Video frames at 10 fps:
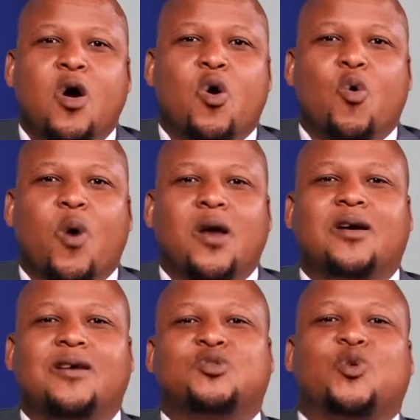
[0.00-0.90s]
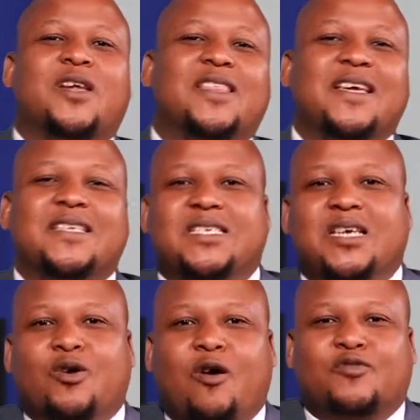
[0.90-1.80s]
Welcome to another
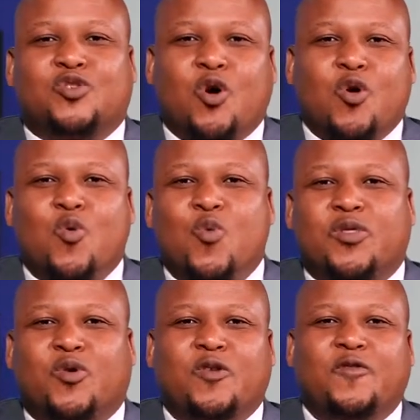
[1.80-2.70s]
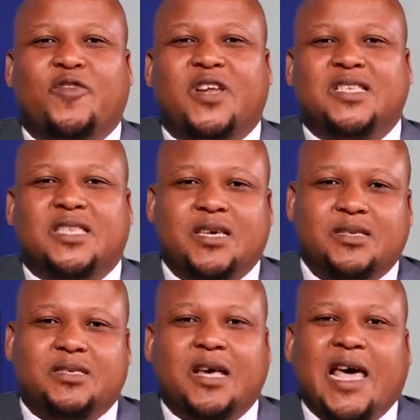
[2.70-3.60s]
edition of Talk with Confidence.
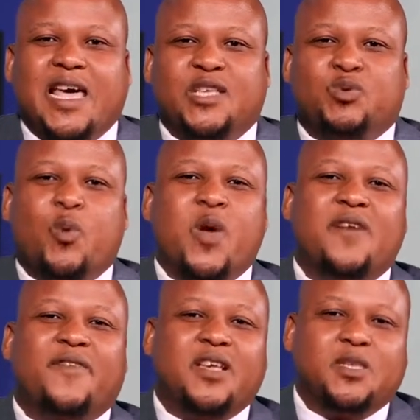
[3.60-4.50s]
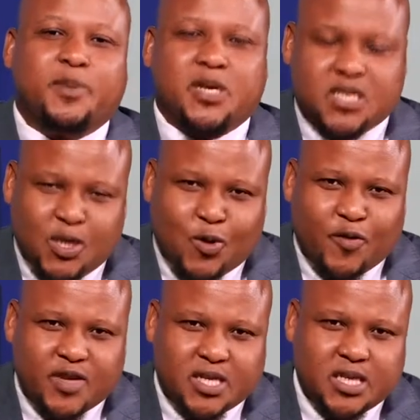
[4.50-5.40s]
This is where we have inspirational
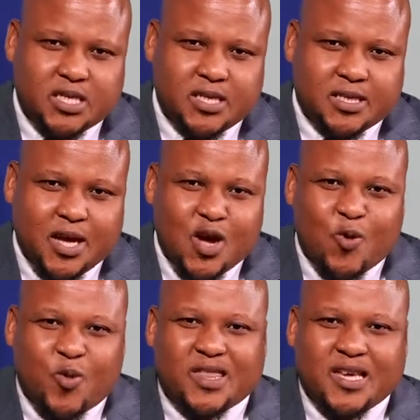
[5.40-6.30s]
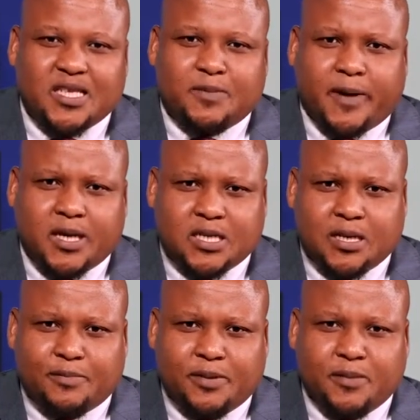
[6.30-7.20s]
conversations with
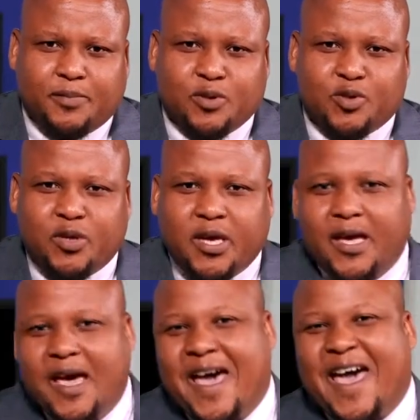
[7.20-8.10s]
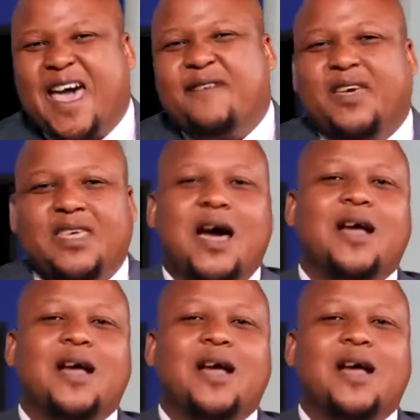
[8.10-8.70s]
inspirational people. Today, I have a young